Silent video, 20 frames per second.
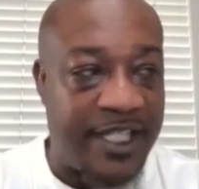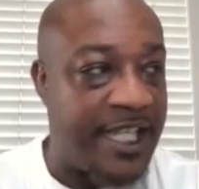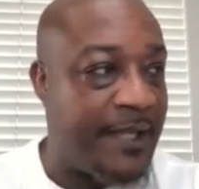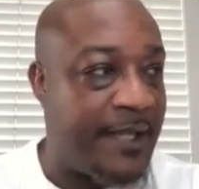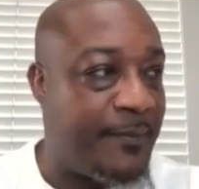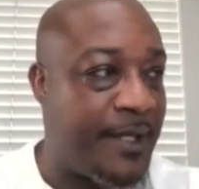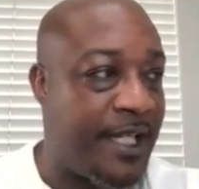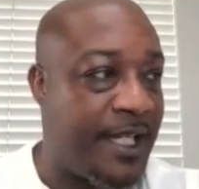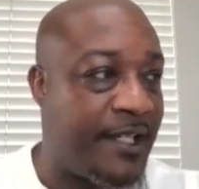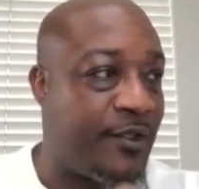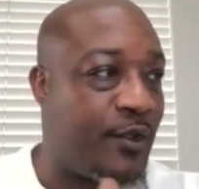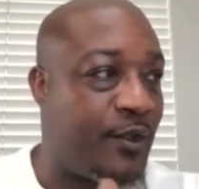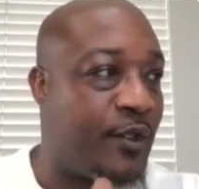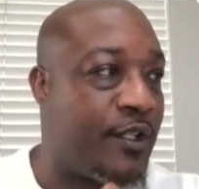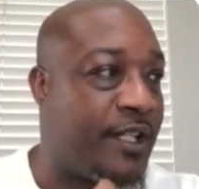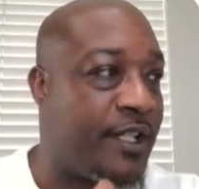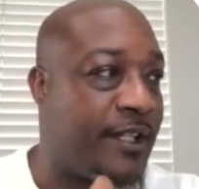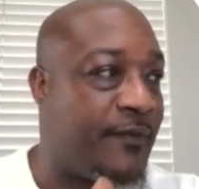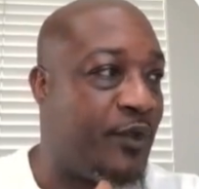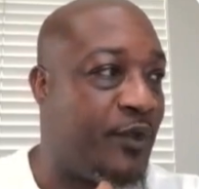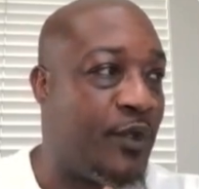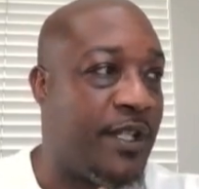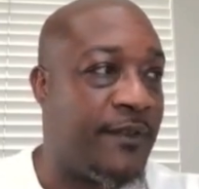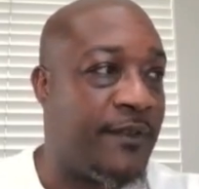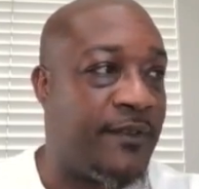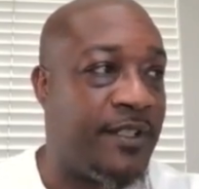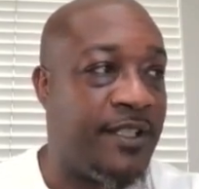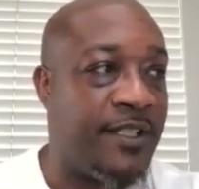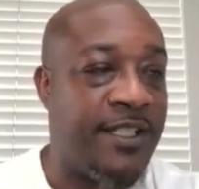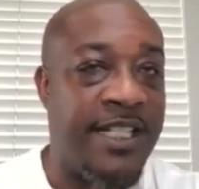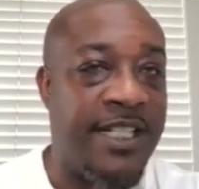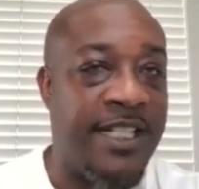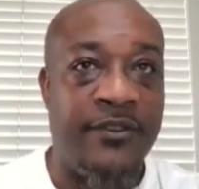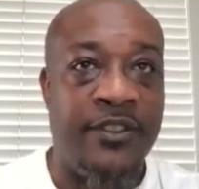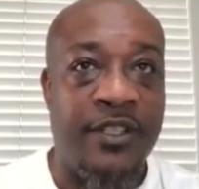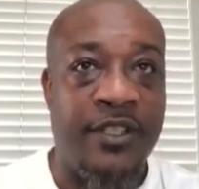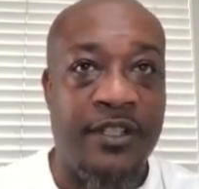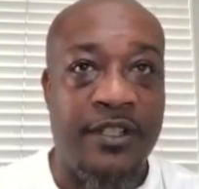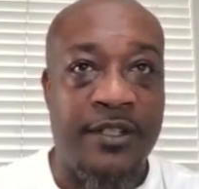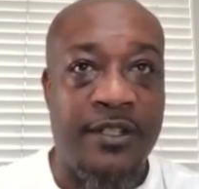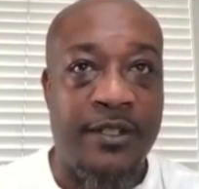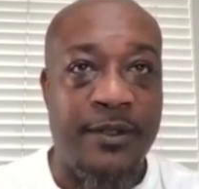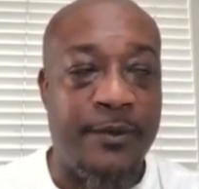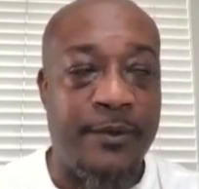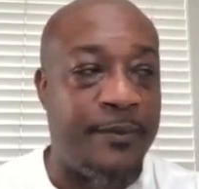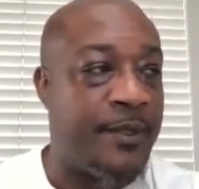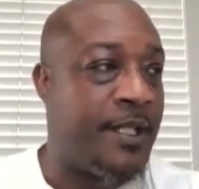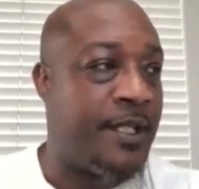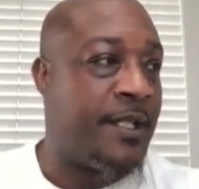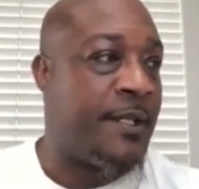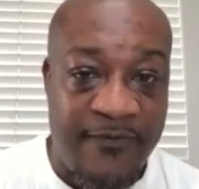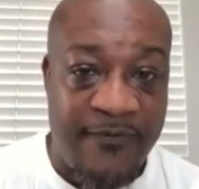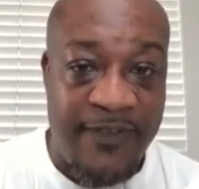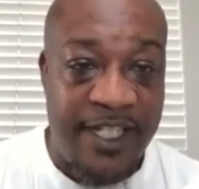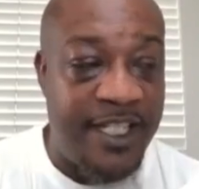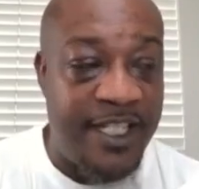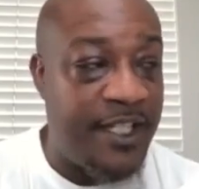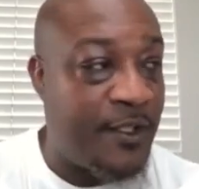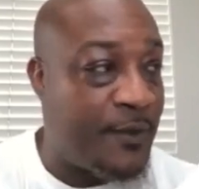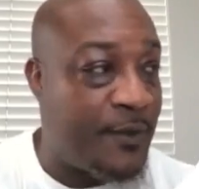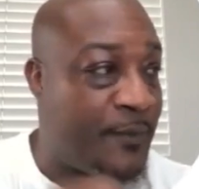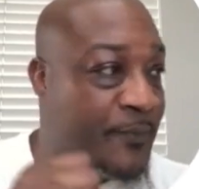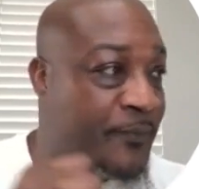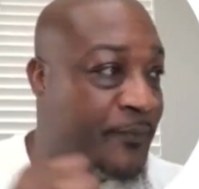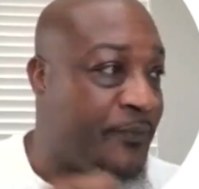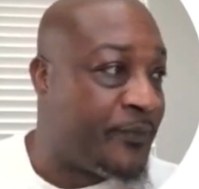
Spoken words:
campaign, or if you ever looked at the video,